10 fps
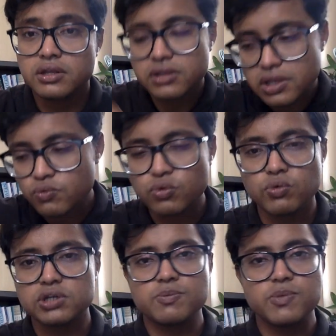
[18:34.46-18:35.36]
Then
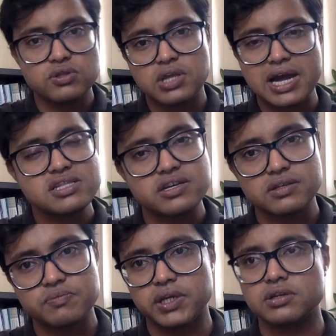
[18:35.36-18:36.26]
what about the other
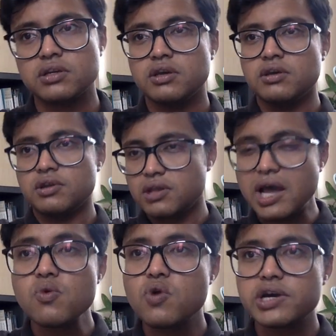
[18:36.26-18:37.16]
aspect?
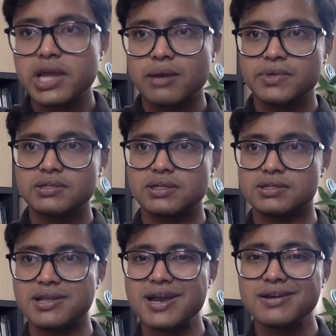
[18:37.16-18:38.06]
Now what happens is
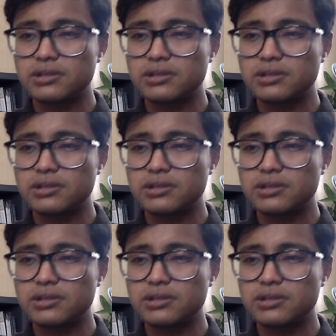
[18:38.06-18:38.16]
that